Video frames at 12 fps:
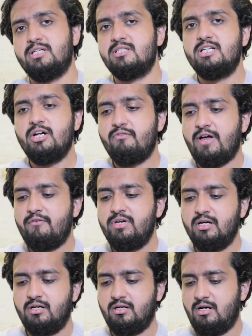Instead of
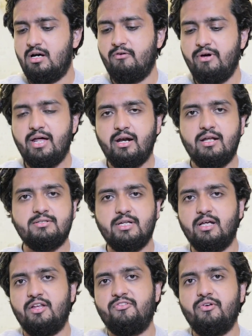having awareness
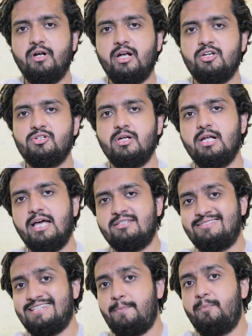and consideration
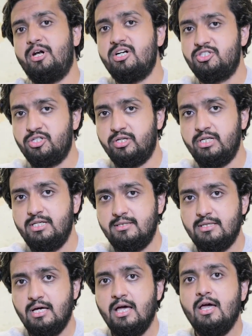as separate
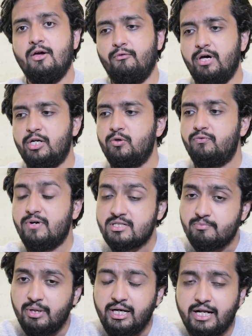journeys, where you
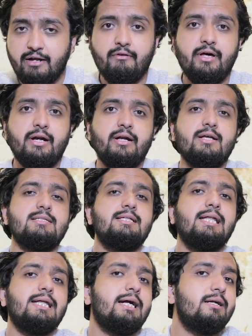first build an awareness,
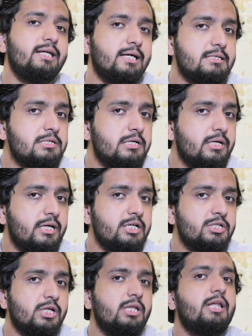then get the
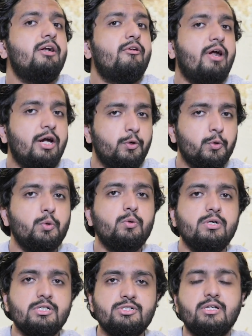consideration, then try to
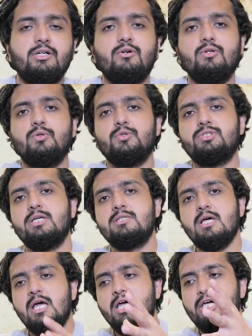nurture and all those things,
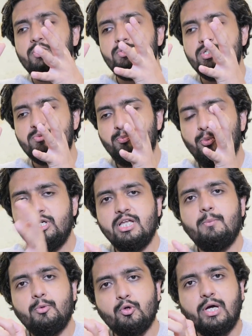you just put
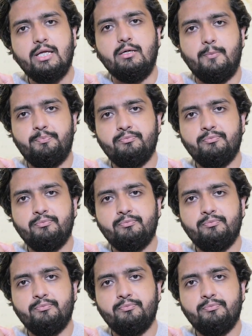them together.